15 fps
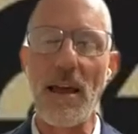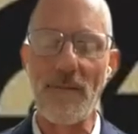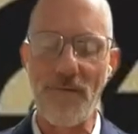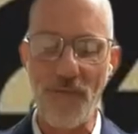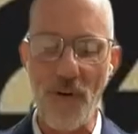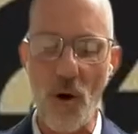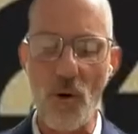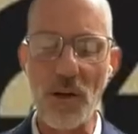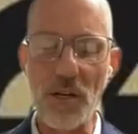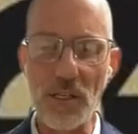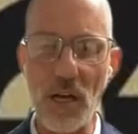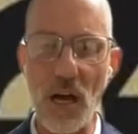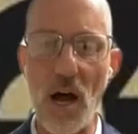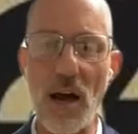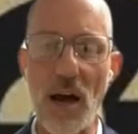and
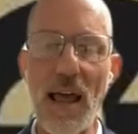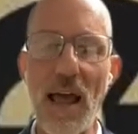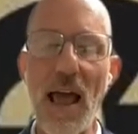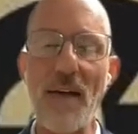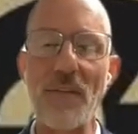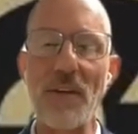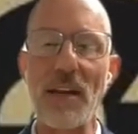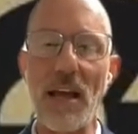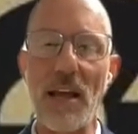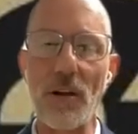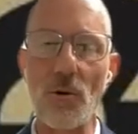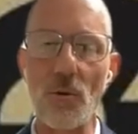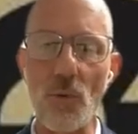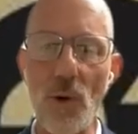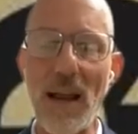focus on having
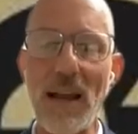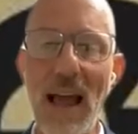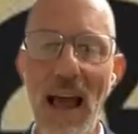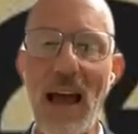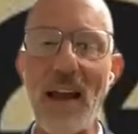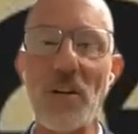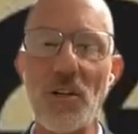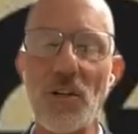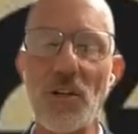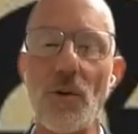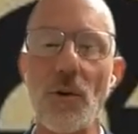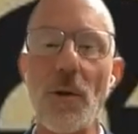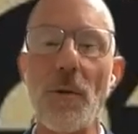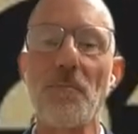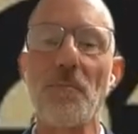a great
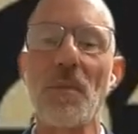attitude